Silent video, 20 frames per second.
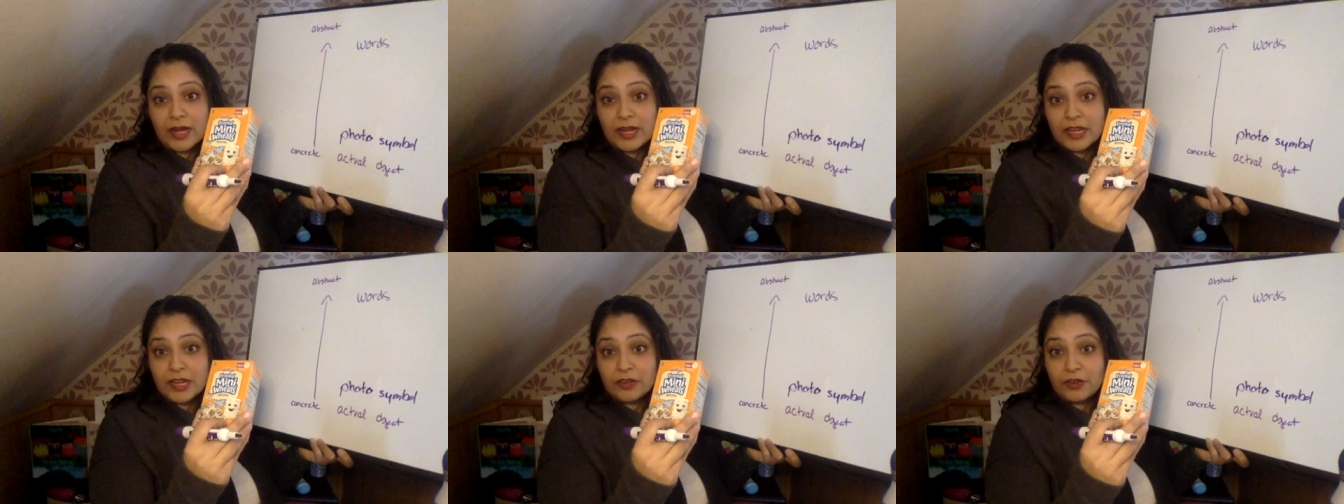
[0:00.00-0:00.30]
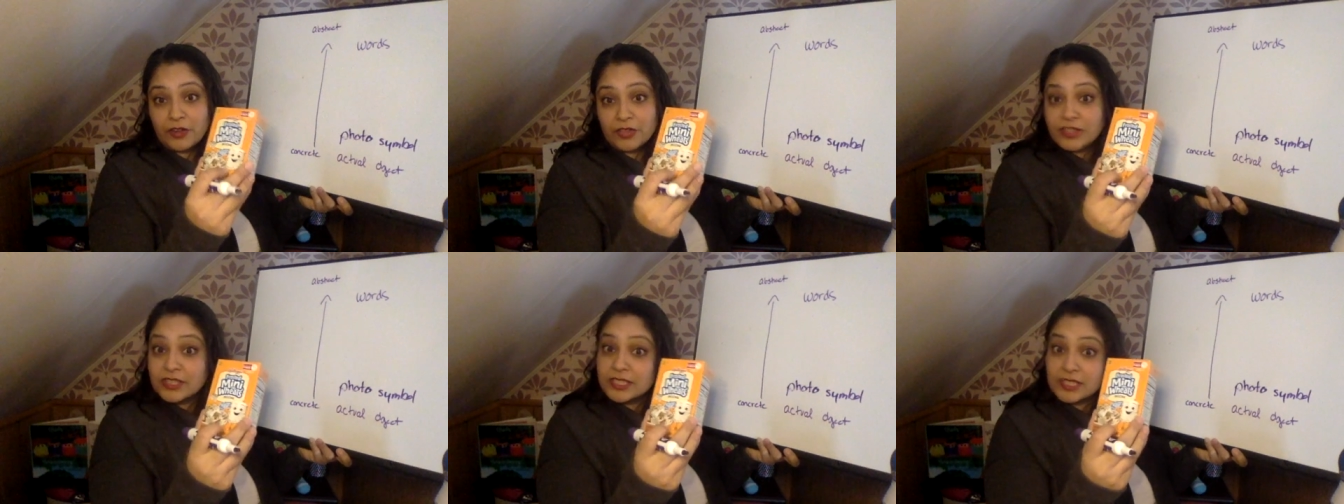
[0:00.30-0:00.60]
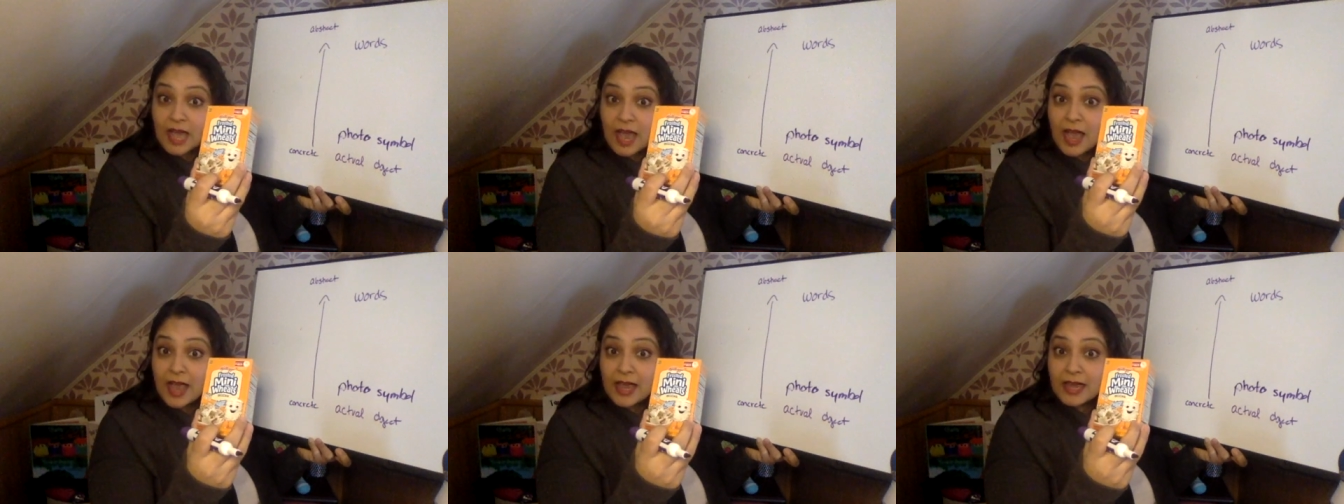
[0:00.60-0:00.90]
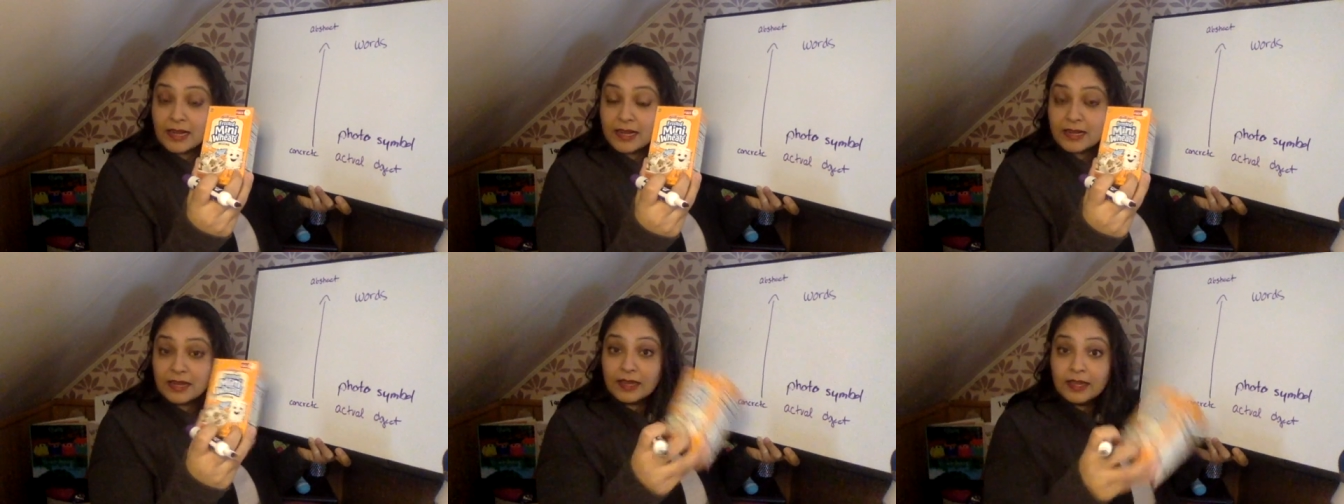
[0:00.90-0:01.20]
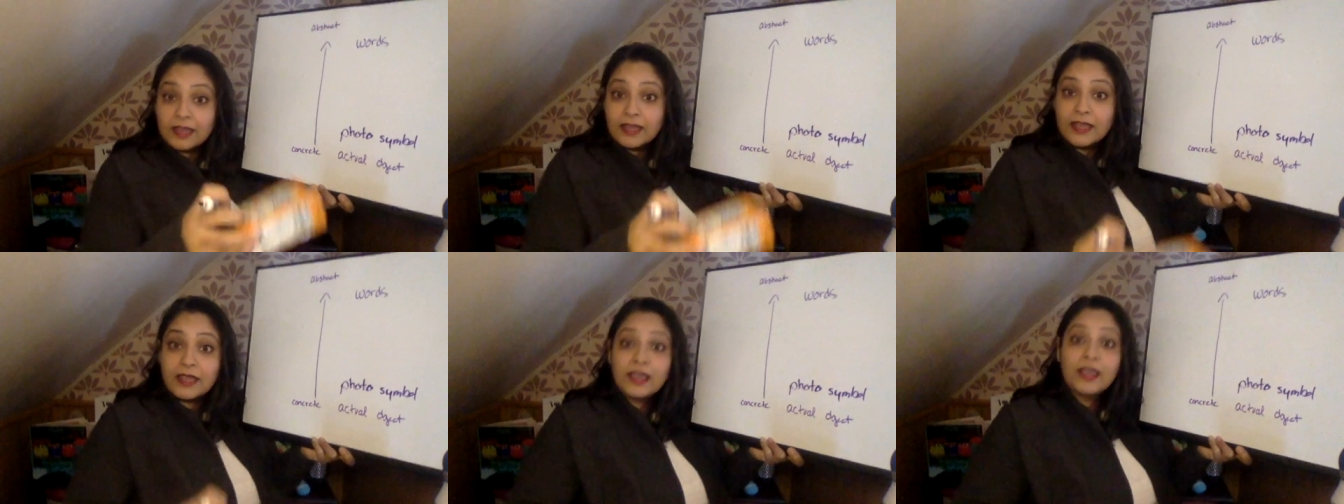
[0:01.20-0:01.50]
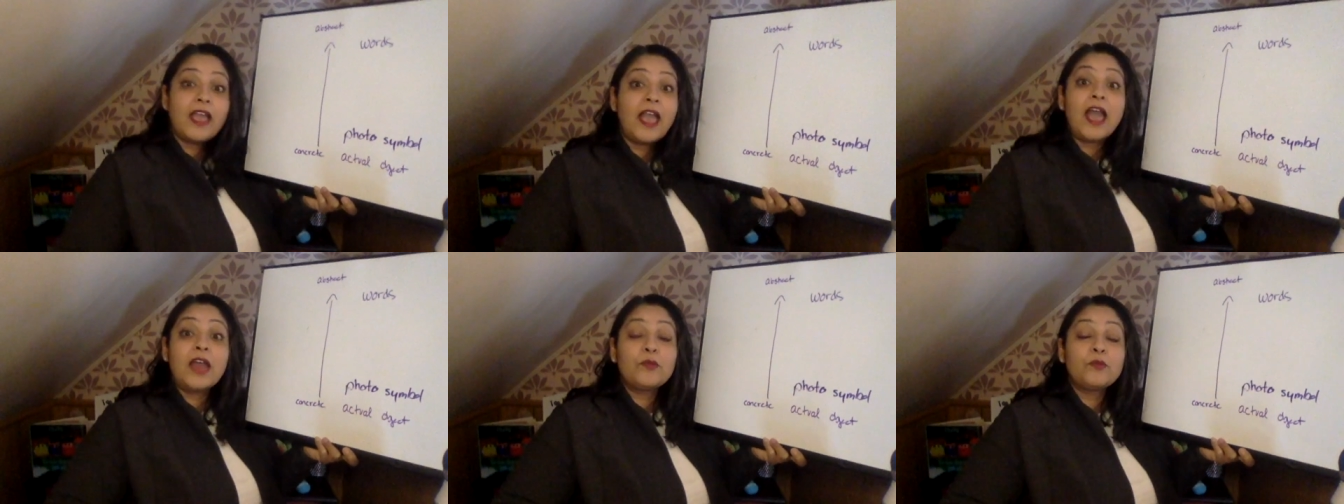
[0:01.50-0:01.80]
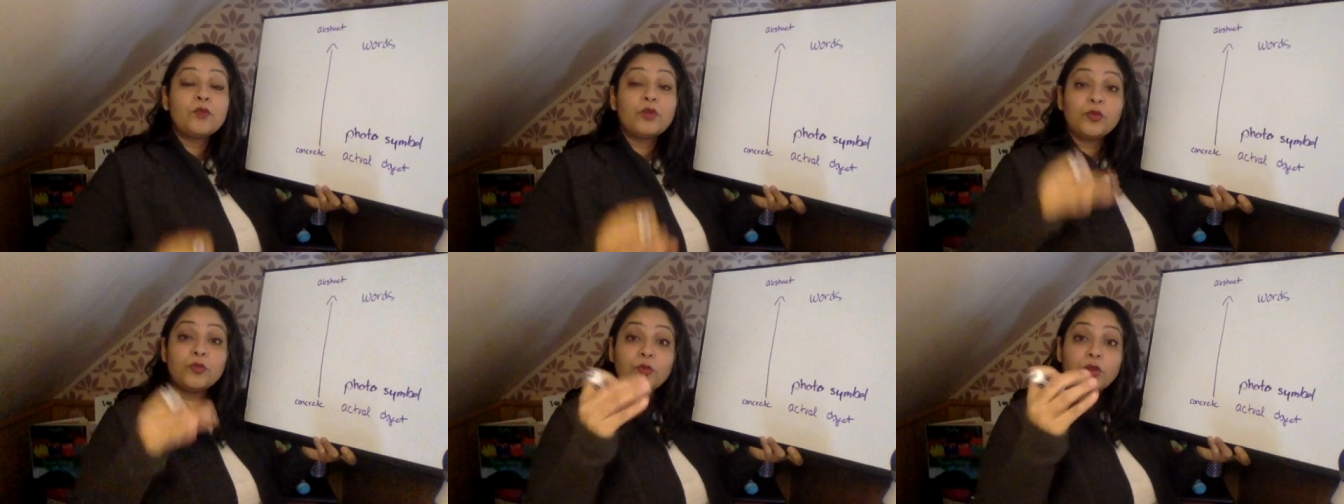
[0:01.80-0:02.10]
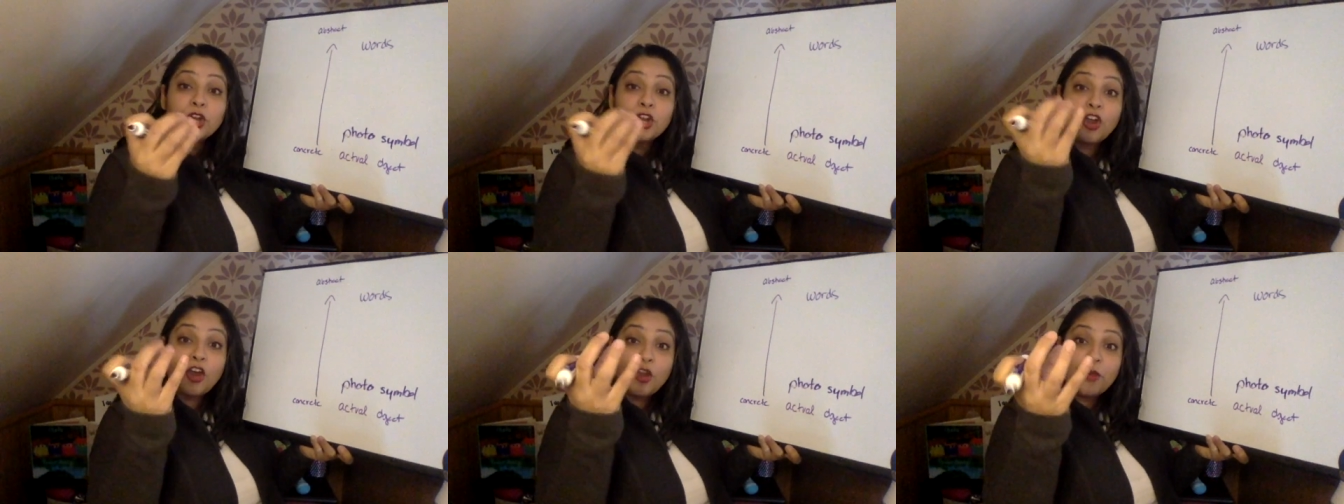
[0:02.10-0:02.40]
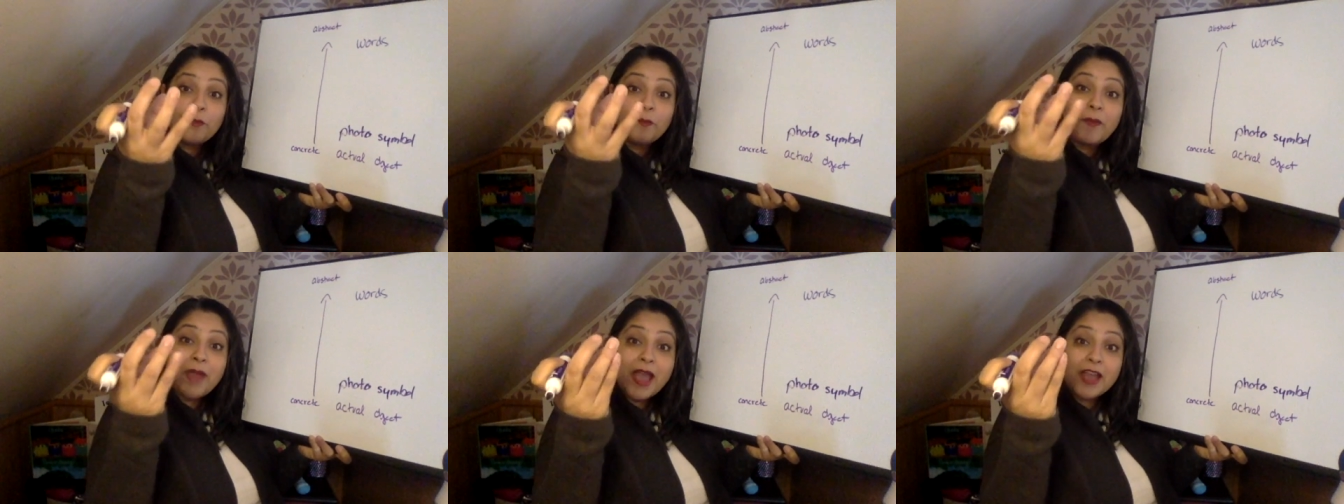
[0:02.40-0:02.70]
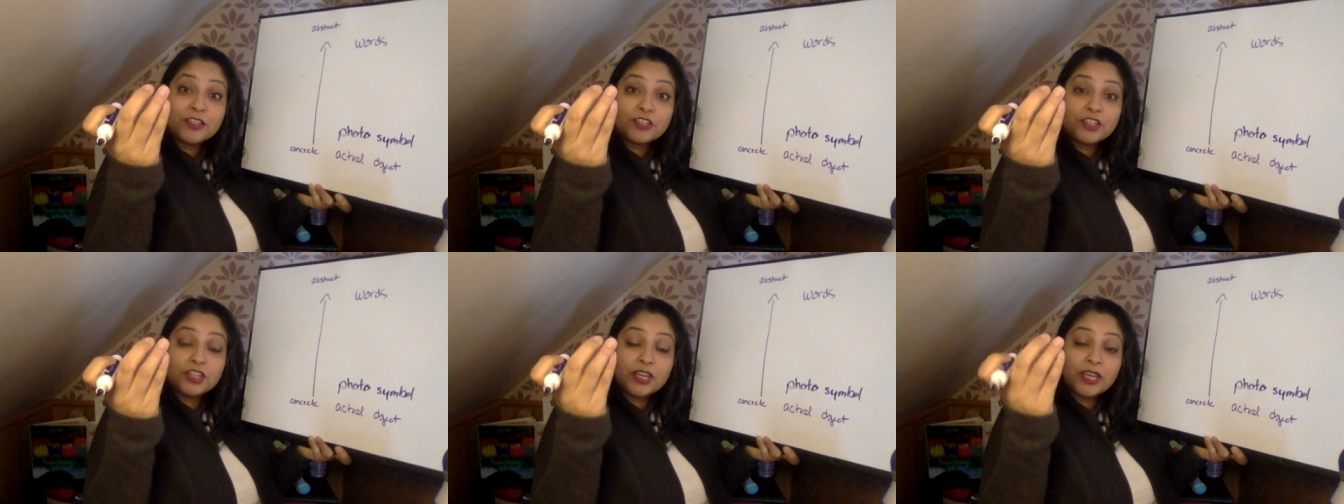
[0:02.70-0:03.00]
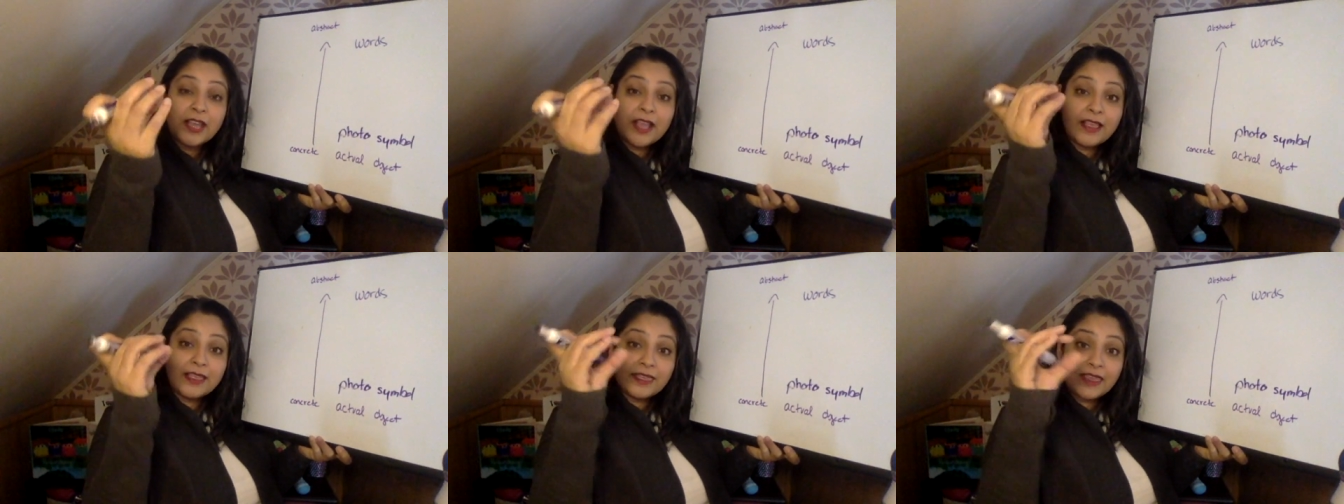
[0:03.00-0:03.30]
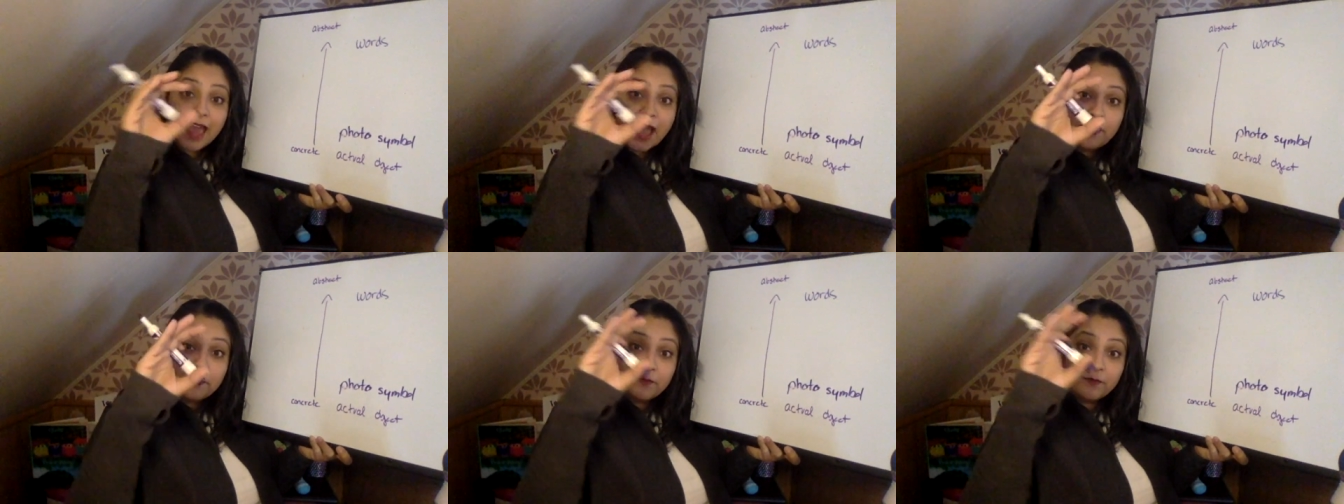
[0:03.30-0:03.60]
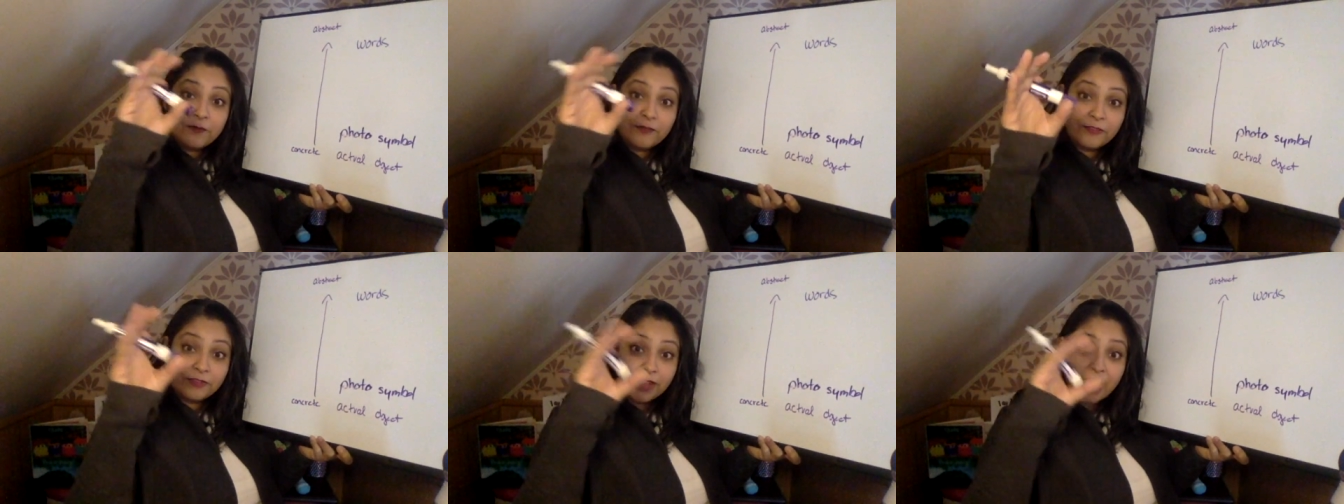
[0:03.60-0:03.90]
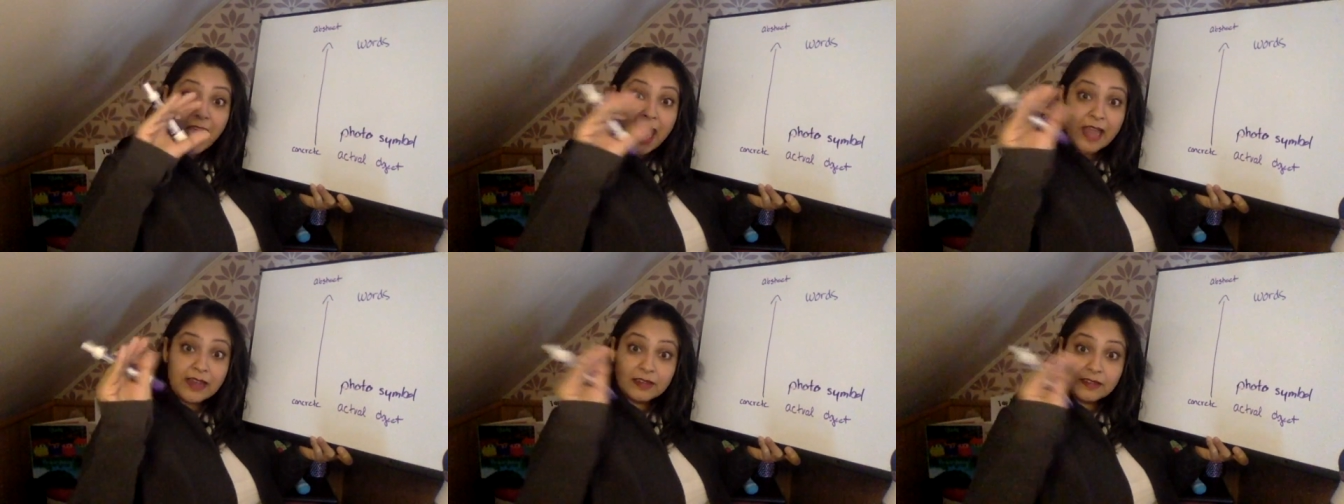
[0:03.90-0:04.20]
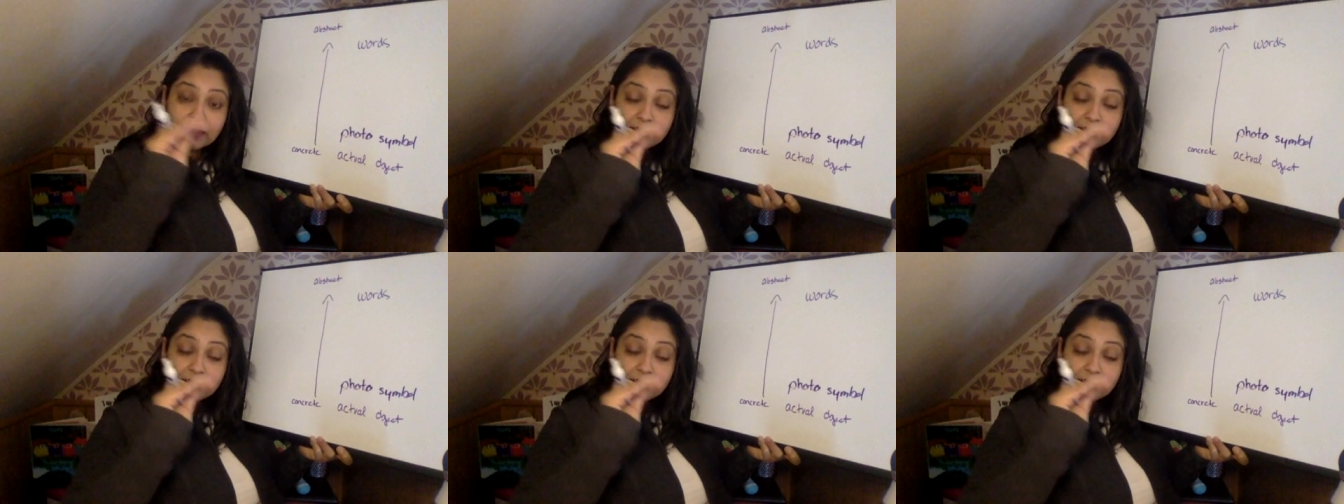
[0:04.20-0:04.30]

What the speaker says: here on the side, and we'll work on matching that flat